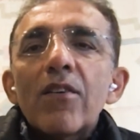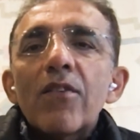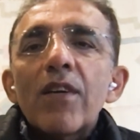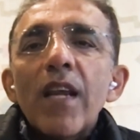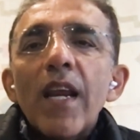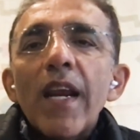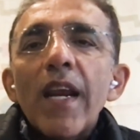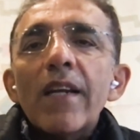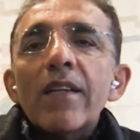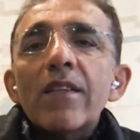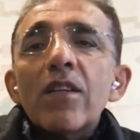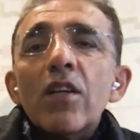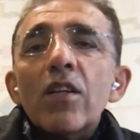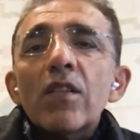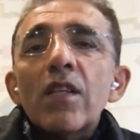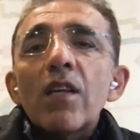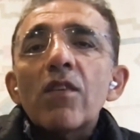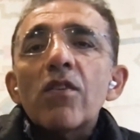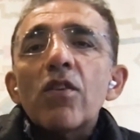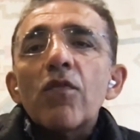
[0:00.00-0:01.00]
creates a
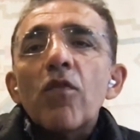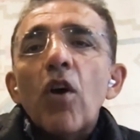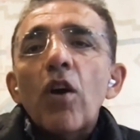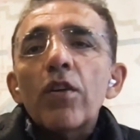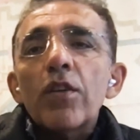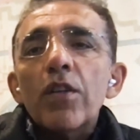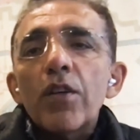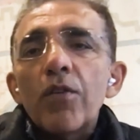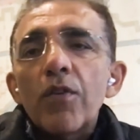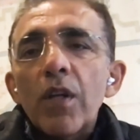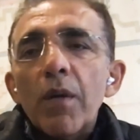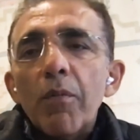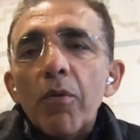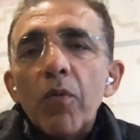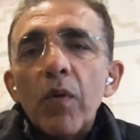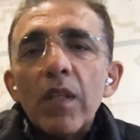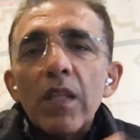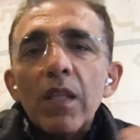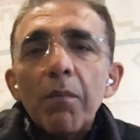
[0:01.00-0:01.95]
sense of continuity between